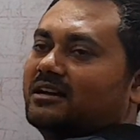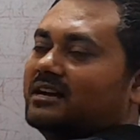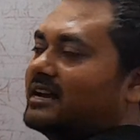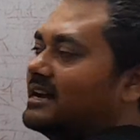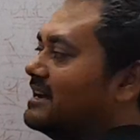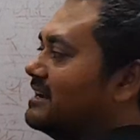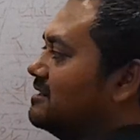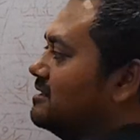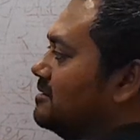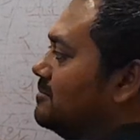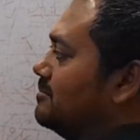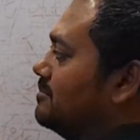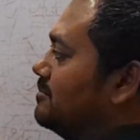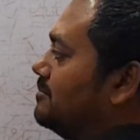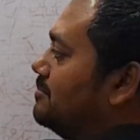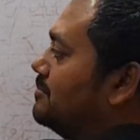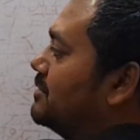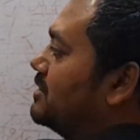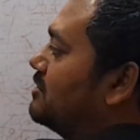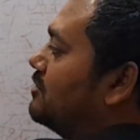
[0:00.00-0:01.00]
and
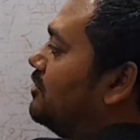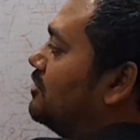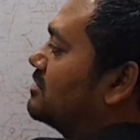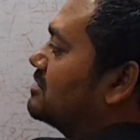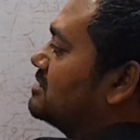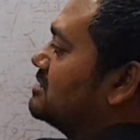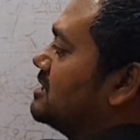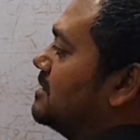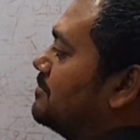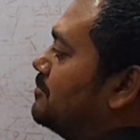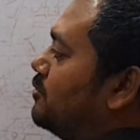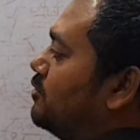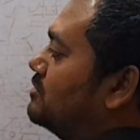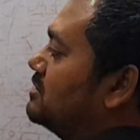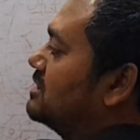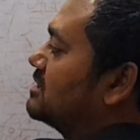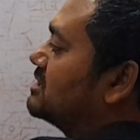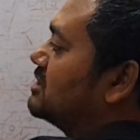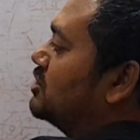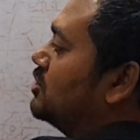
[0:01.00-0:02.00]
because the
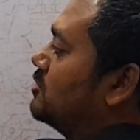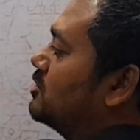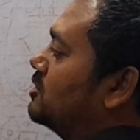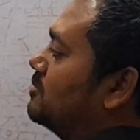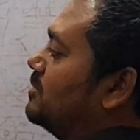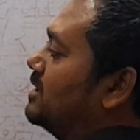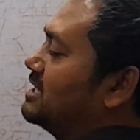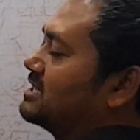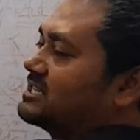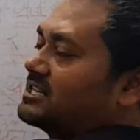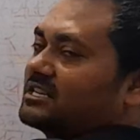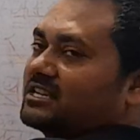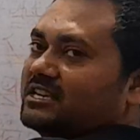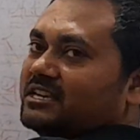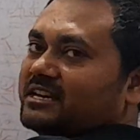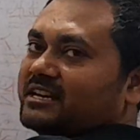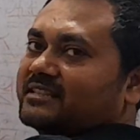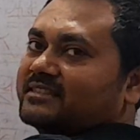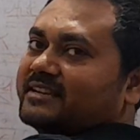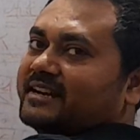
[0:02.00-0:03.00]
position of the bulging
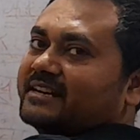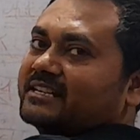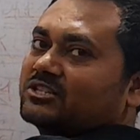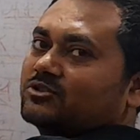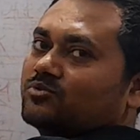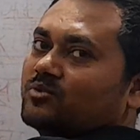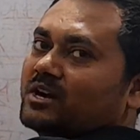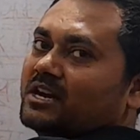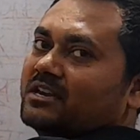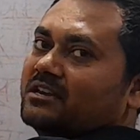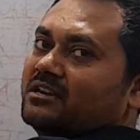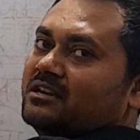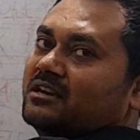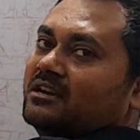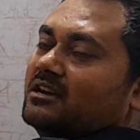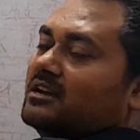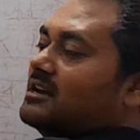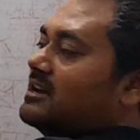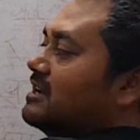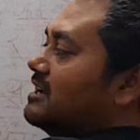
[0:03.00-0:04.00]
here, that's why
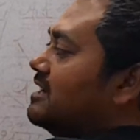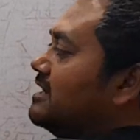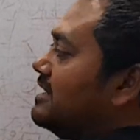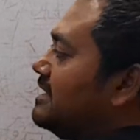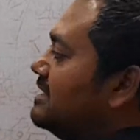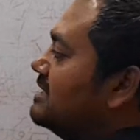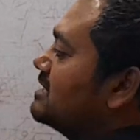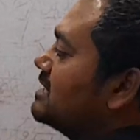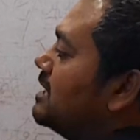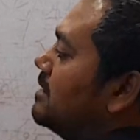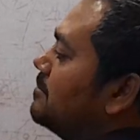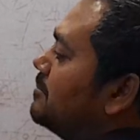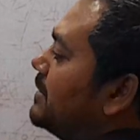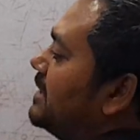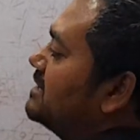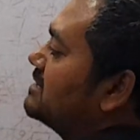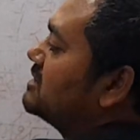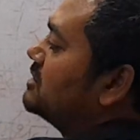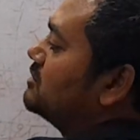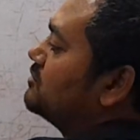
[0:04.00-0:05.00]
in
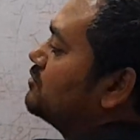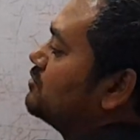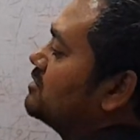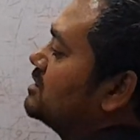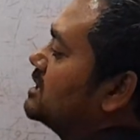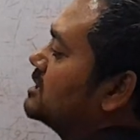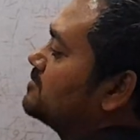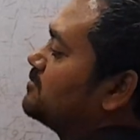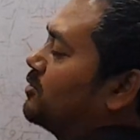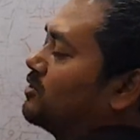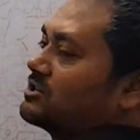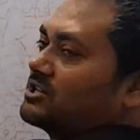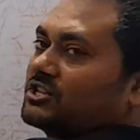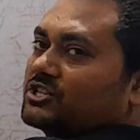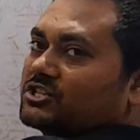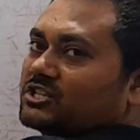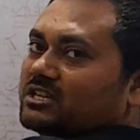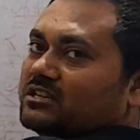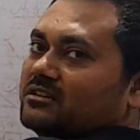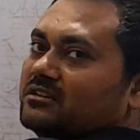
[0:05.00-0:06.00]
comparison to this
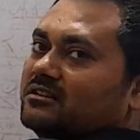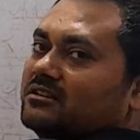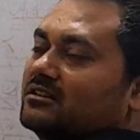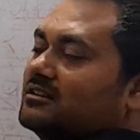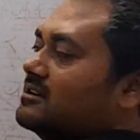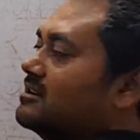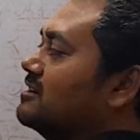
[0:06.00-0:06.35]
position,